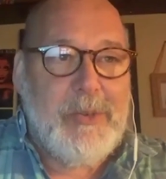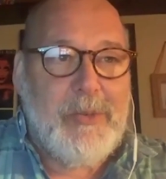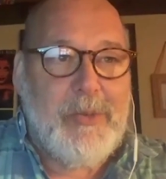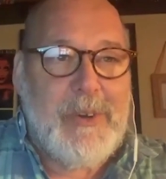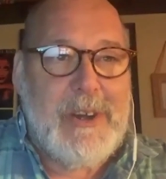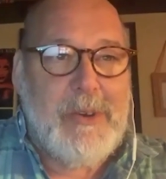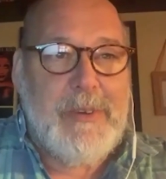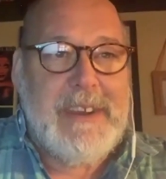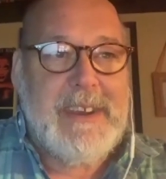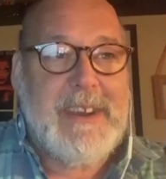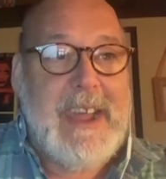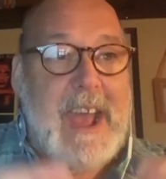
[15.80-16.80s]
where
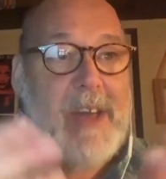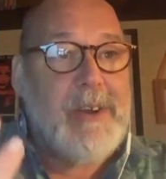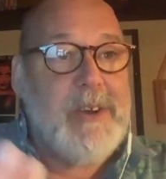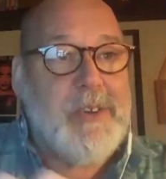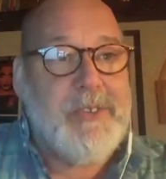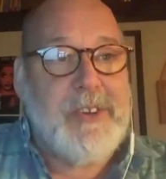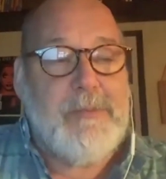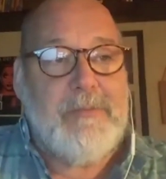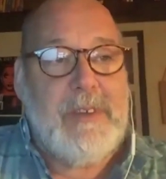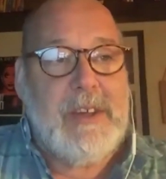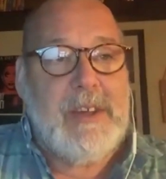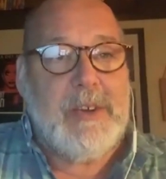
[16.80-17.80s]
we gather
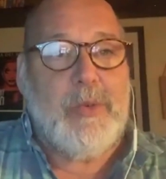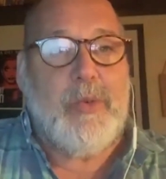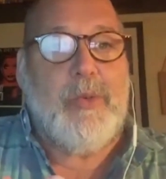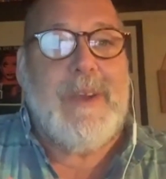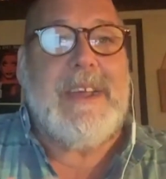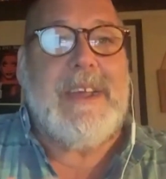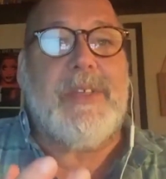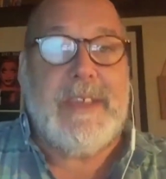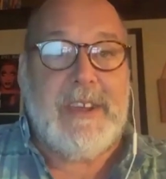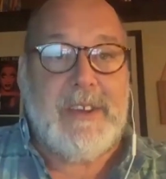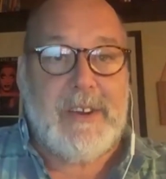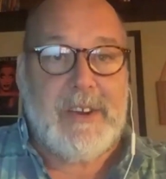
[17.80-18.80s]
some great
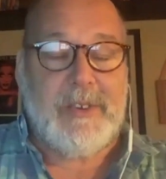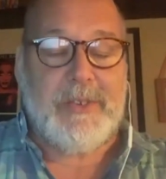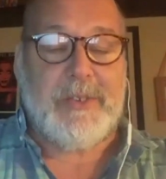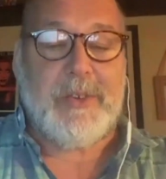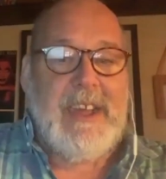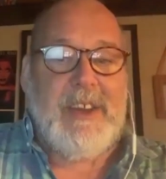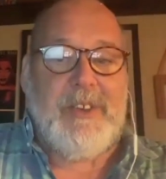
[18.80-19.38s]
thinkers.